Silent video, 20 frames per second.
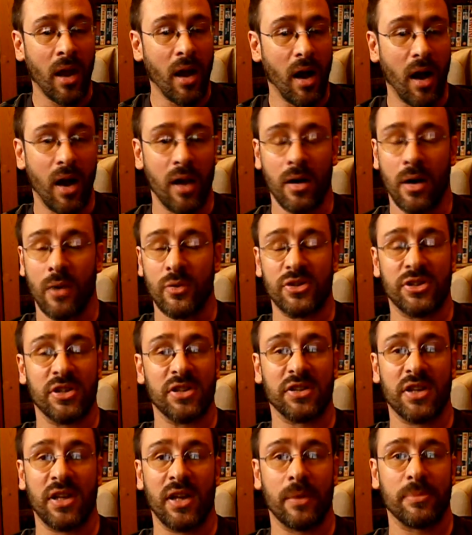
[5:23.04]
and I was
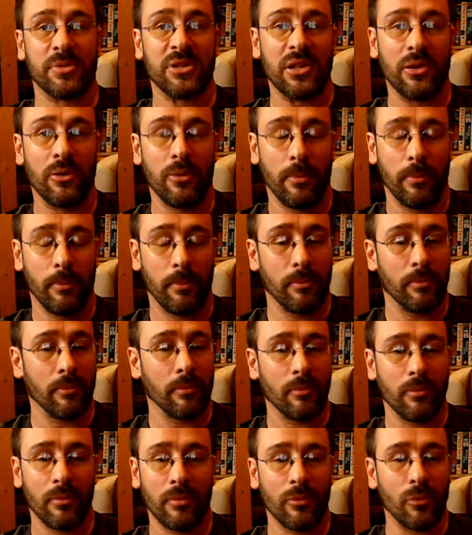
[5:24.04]
just an absolute
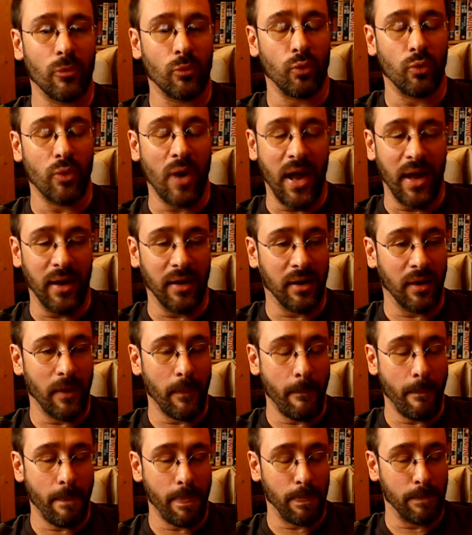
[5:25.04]
wreck.
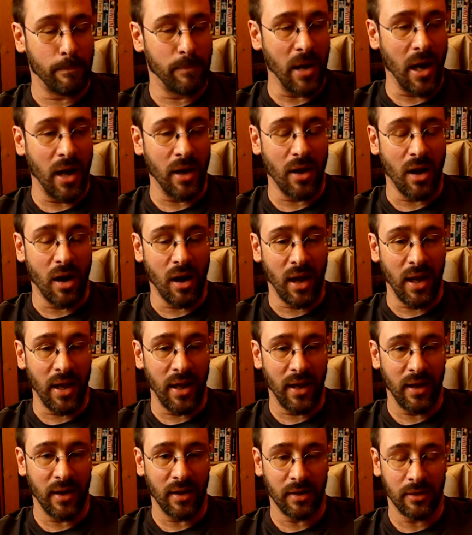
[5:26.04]
But I
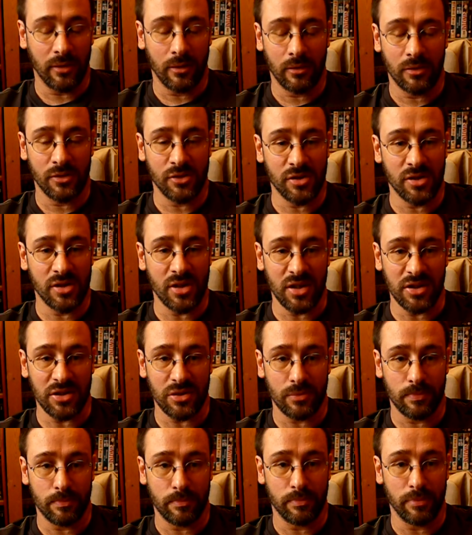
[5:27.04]
had just
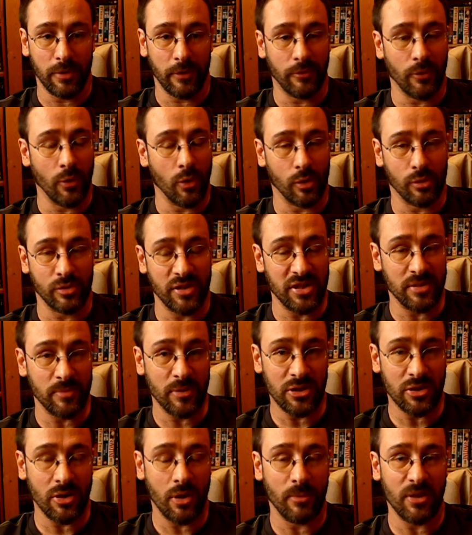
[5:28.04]
before
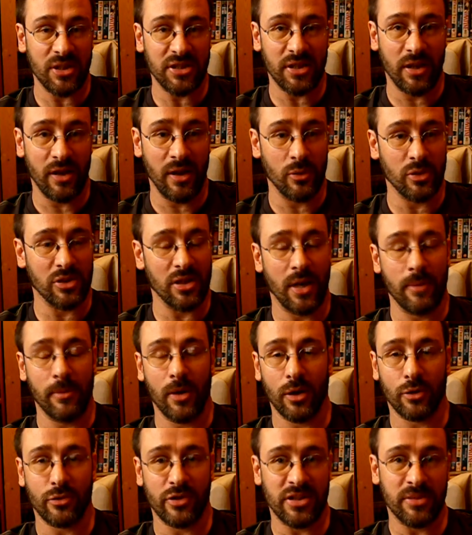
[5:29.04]
Christmas got myself, it was like my
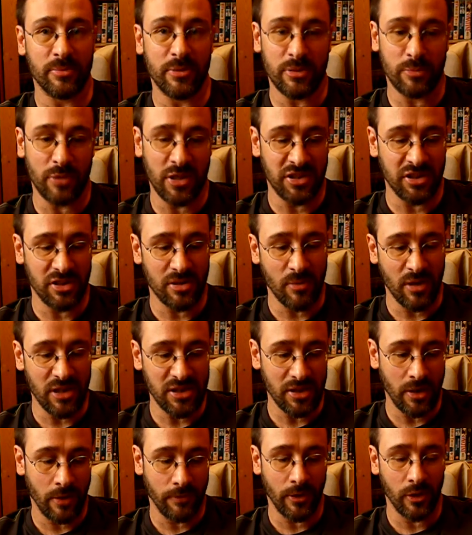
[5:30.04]
Christmas present to
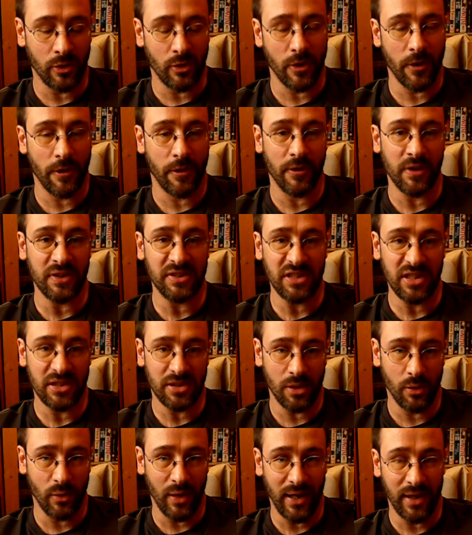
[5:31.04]
myself, I got a
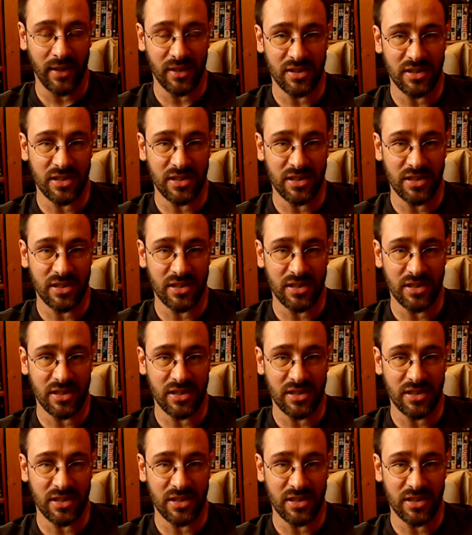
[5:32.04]
32X